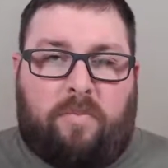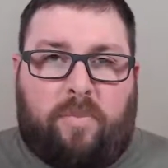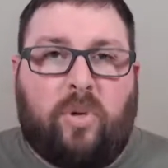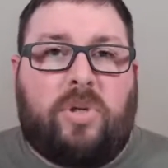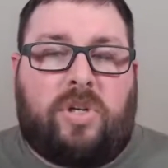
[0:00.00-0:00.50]

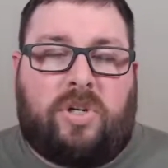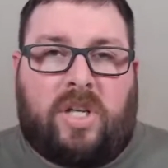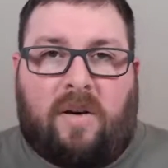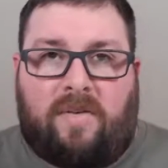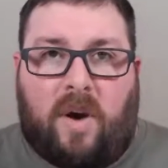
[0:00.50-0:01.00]
boost
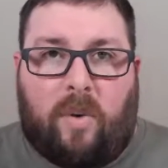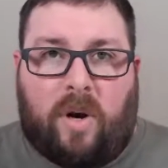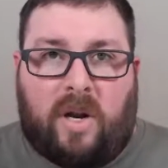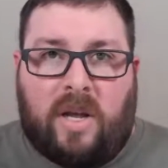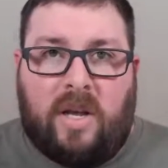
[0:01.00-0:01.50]
yourself
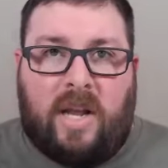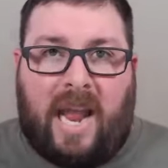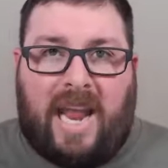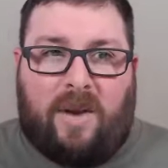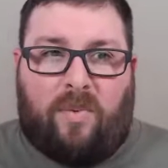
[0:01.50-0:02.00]
forward
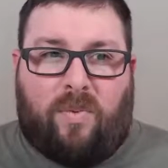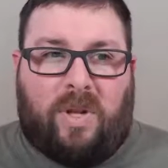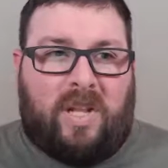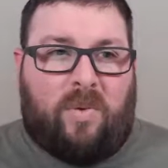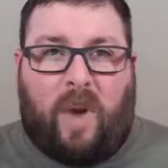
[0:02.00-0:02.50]
and
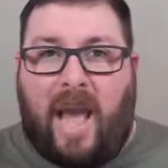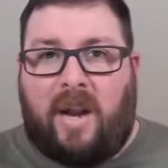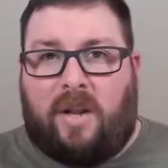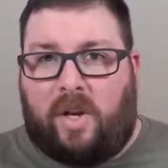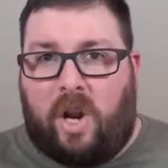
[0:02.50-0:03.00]
really ride
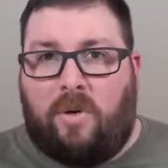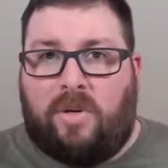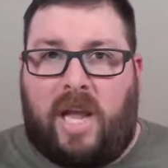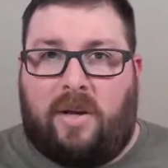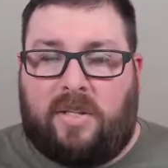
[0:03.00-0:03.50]
on the
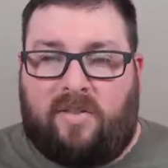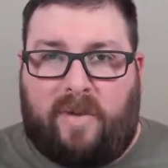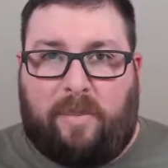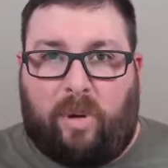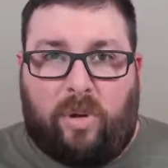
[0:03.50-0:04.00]
coattails of
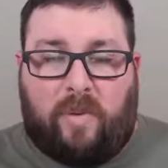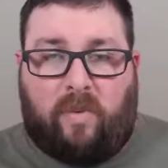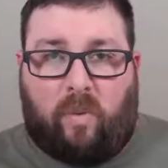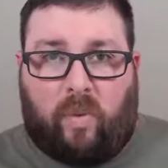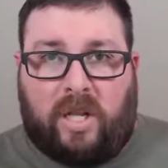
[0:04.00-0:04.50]
people who have
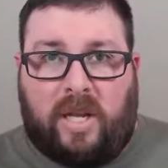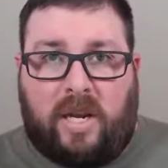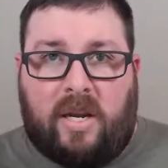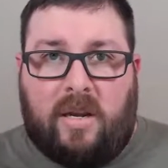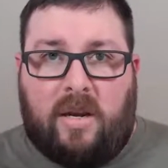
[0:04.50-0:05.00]

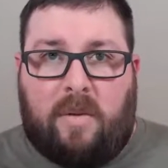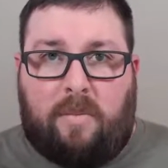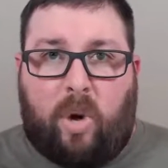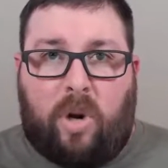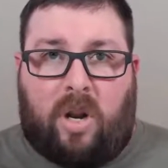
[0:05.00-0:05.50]
really
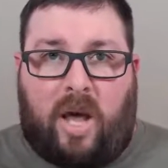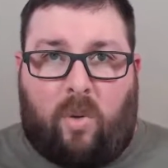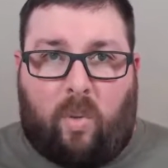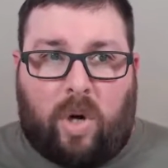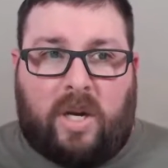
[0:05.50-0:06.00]
put a lot
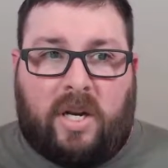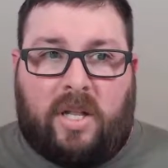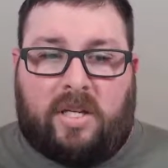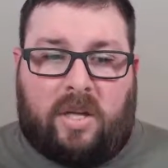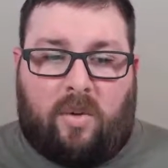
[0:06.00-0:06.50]
of work into
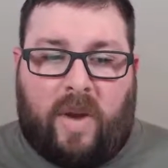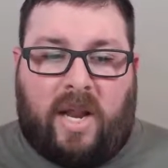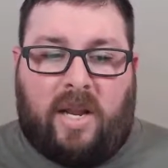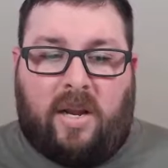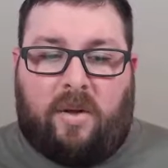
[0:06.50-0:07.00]
this
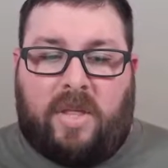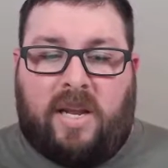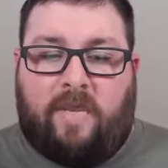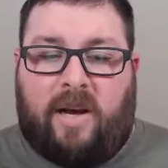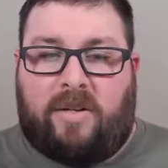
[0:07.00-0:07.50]
already. Think
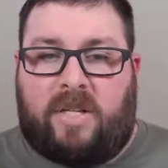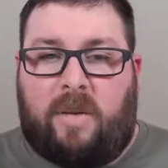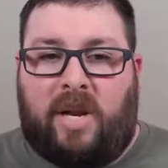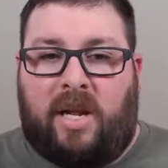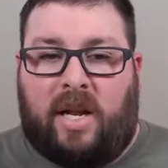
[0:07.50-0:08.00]
about
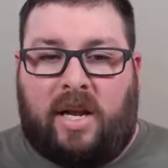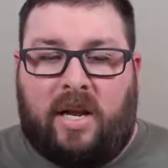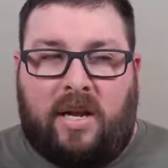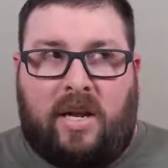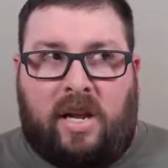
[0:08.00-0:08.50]
somebody like,
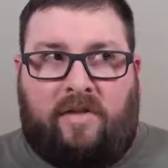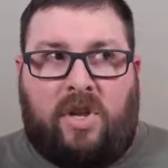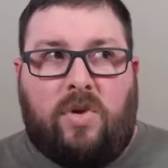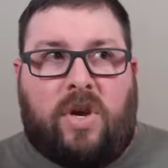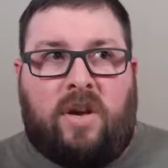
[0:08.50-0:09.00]
if
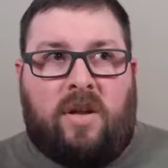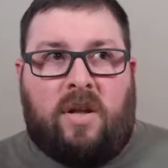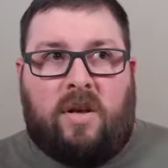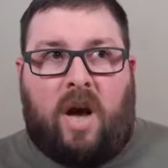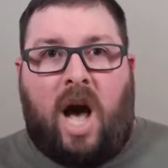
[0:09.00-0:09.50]
you could
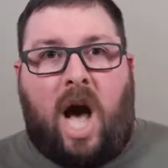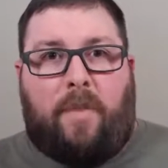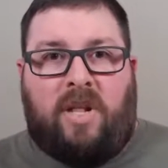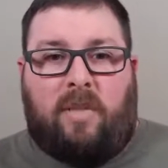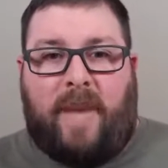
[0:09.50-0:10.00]

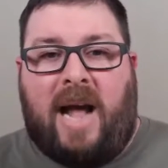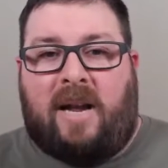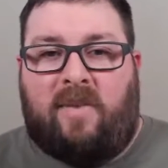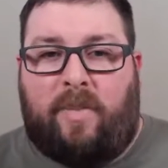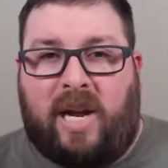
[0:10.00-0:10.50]
hop in the back
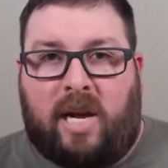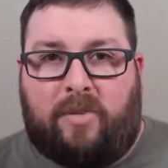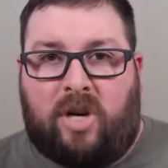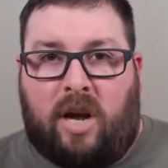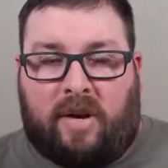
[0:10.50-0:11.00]
of a pickup
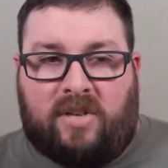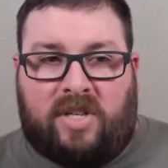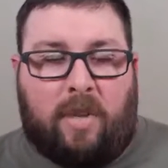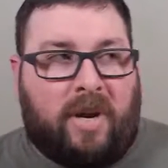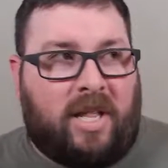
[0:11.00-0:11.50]
truck of
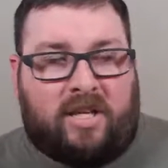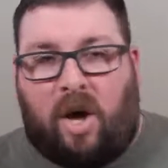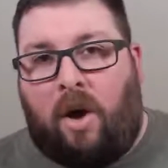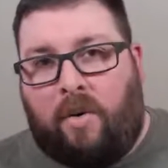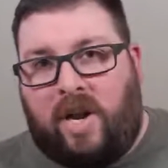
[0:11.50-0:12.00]
somebody that's
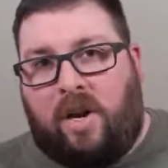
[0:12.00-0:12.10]
already